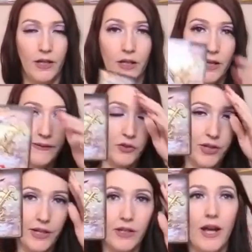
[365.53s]
Because you're
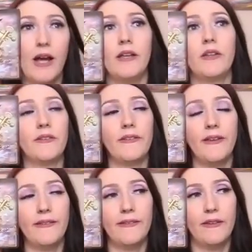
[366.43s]
like, there's a
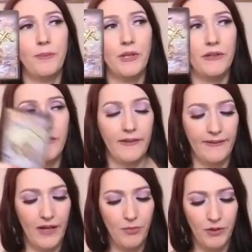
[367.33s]
sense of stability and
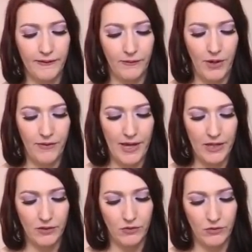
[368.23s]
stableness around that.